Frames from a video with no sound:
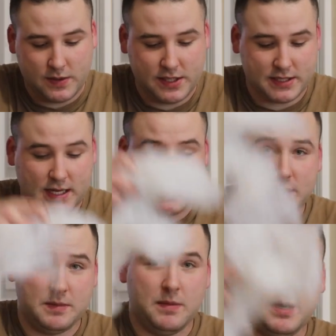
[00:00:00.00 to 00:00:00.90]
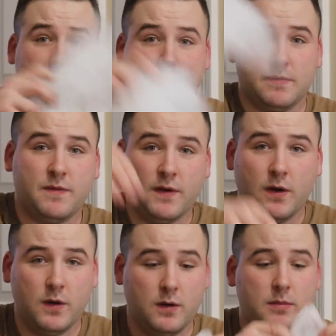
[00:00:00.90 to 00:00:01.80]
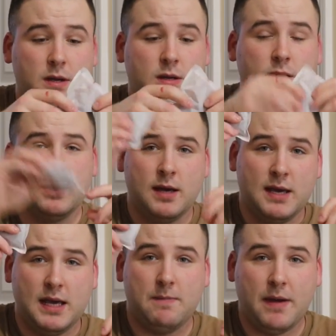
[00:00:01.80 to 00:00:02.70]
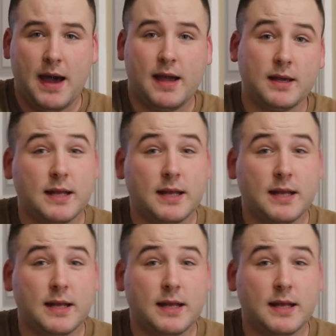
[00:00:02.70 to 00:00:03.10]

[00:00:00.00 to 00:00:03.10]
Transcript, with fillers: We just got some, uh, some foam, heat pack.